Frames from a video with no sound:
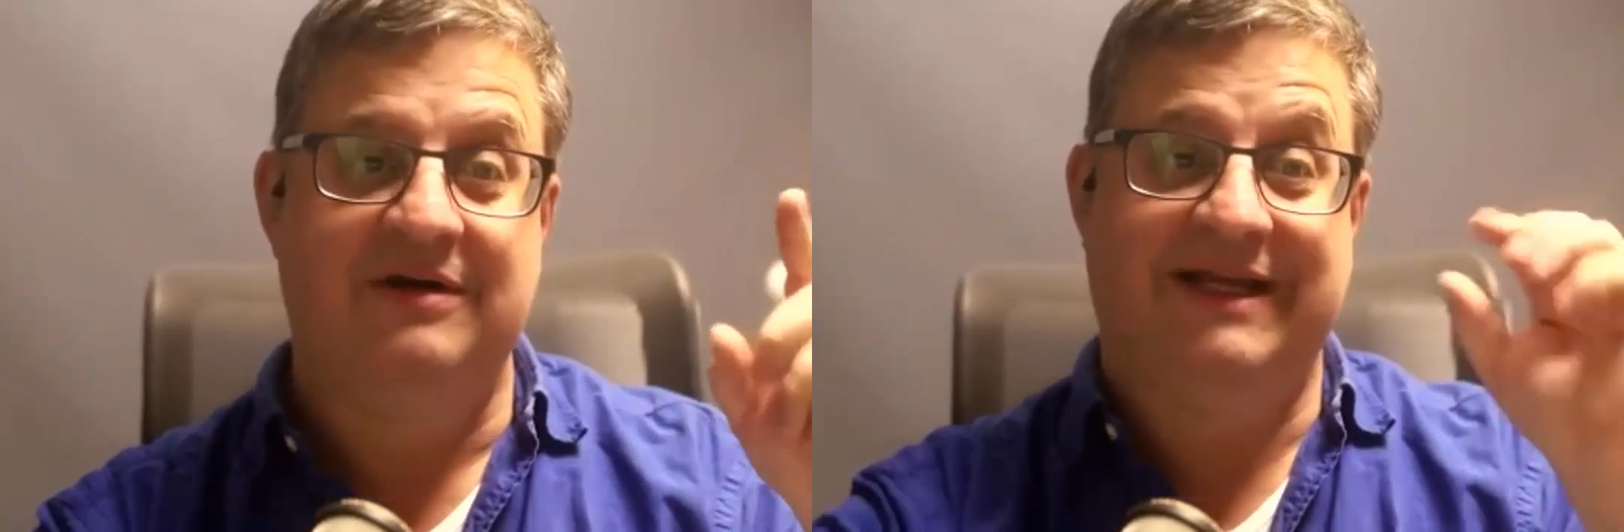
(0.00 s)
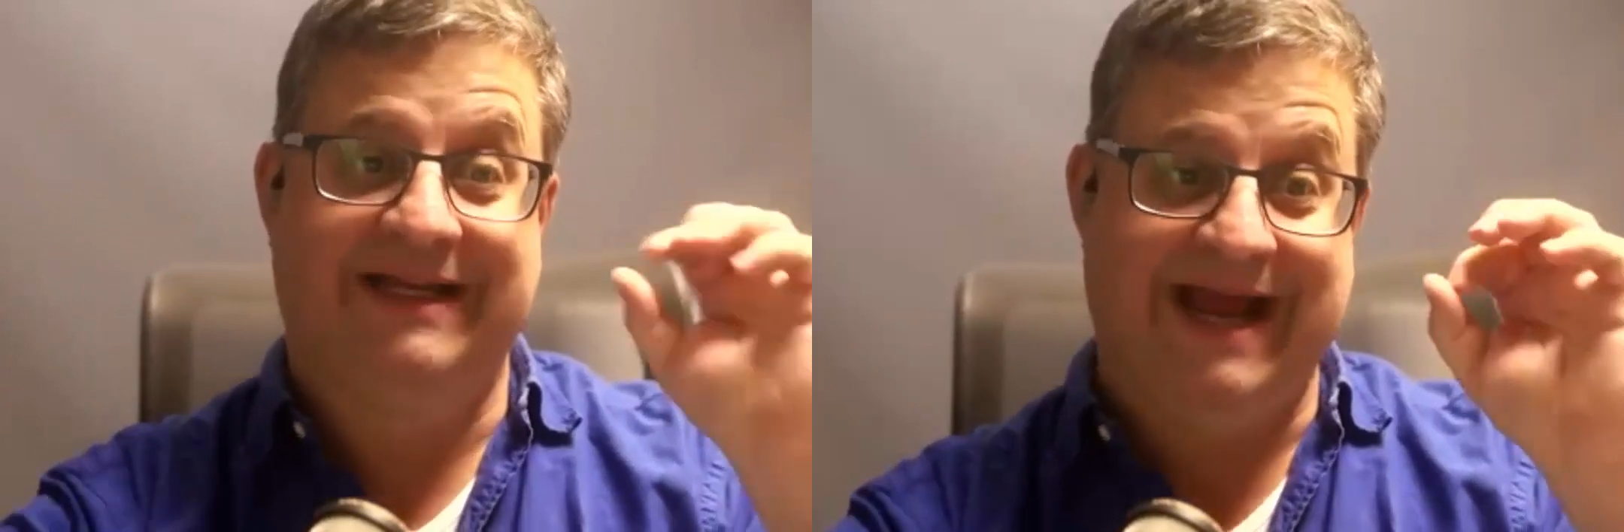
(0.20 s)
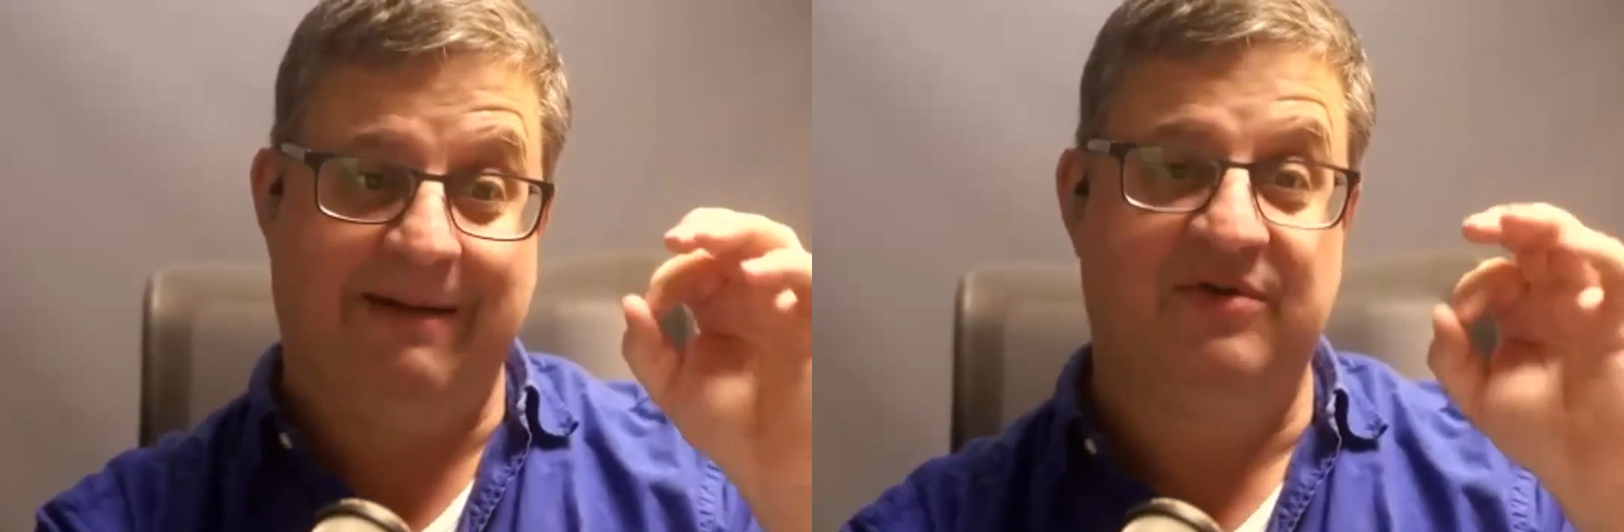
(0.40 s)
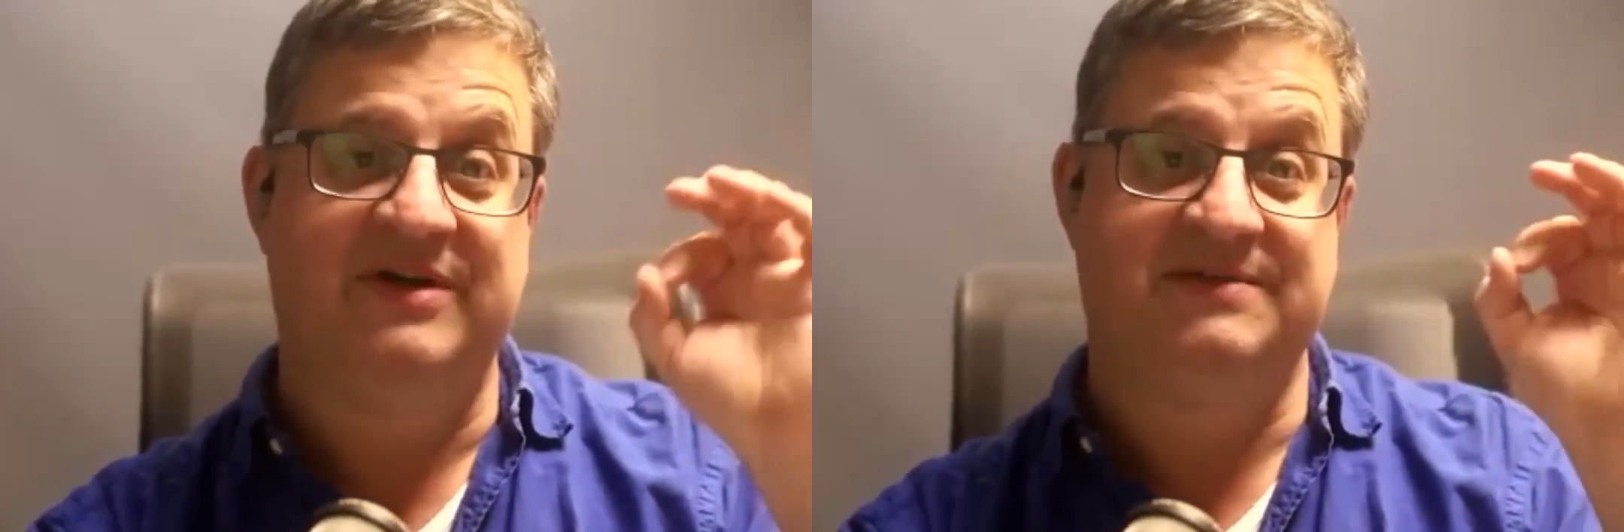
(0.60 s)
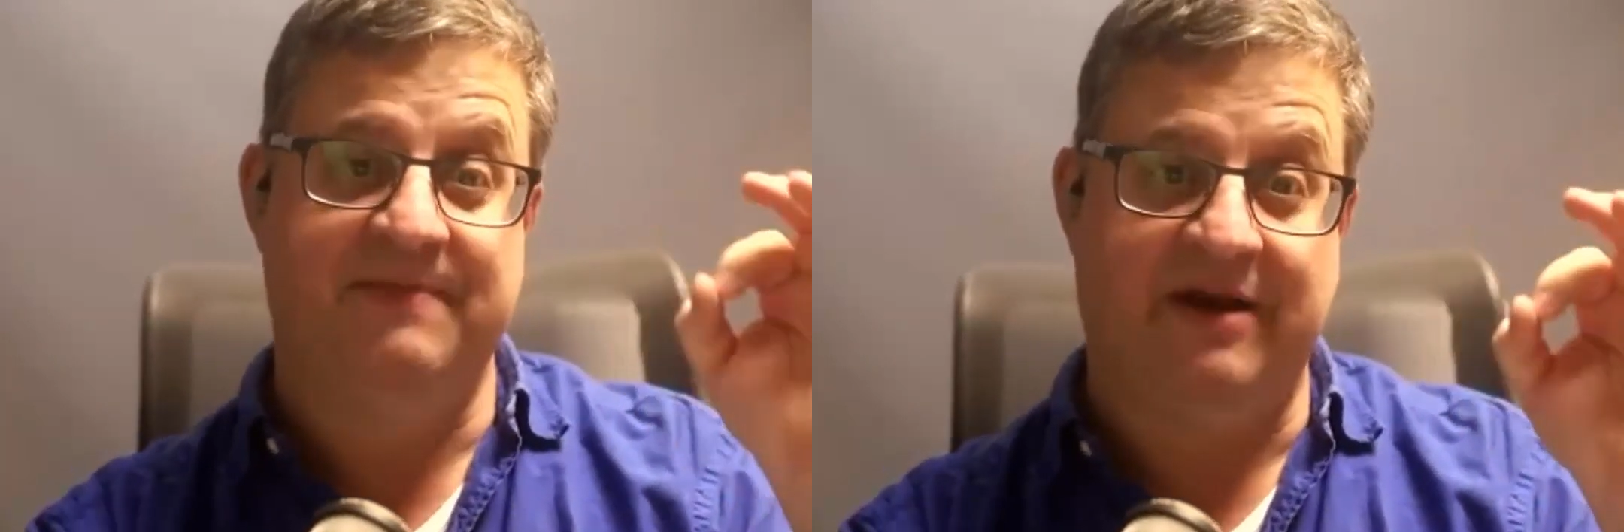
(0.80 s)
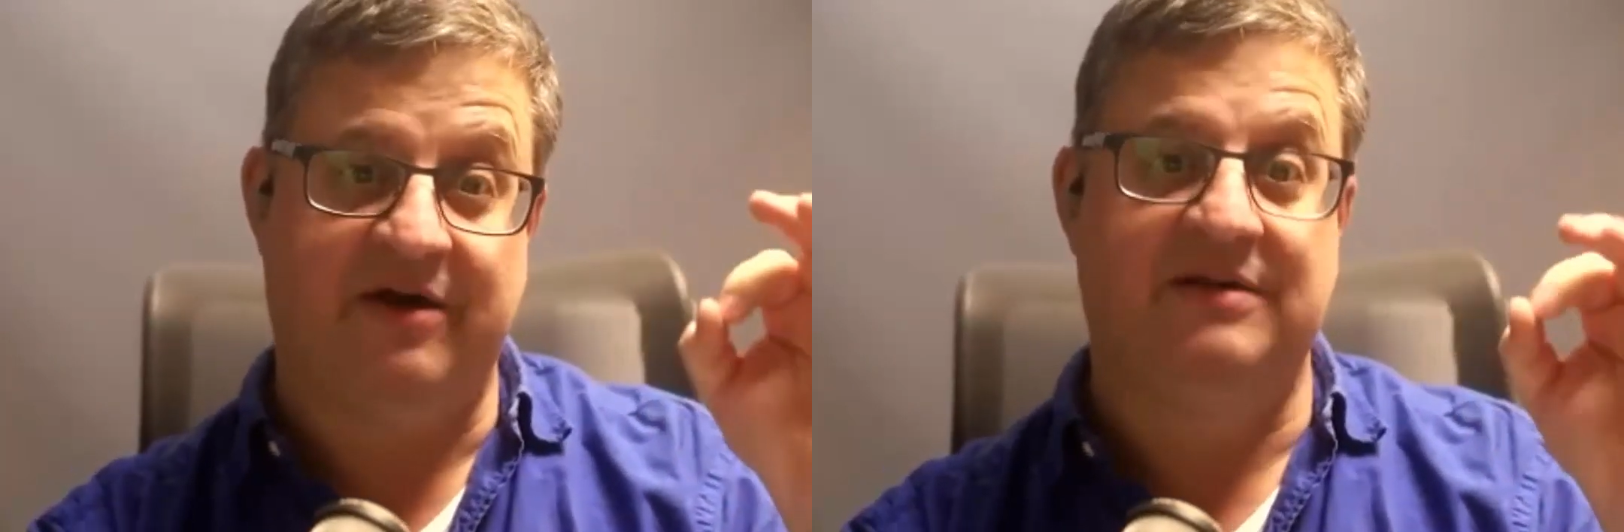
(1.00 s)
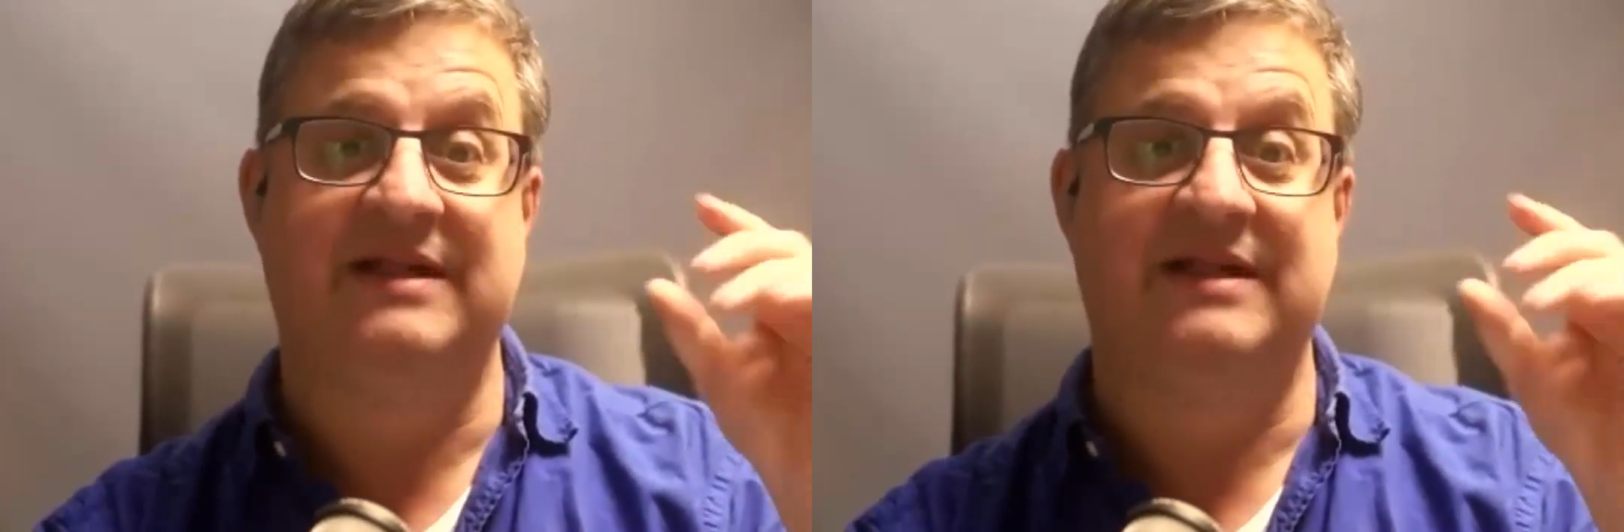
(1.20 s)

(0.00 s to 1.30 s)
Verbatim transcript: the camera is better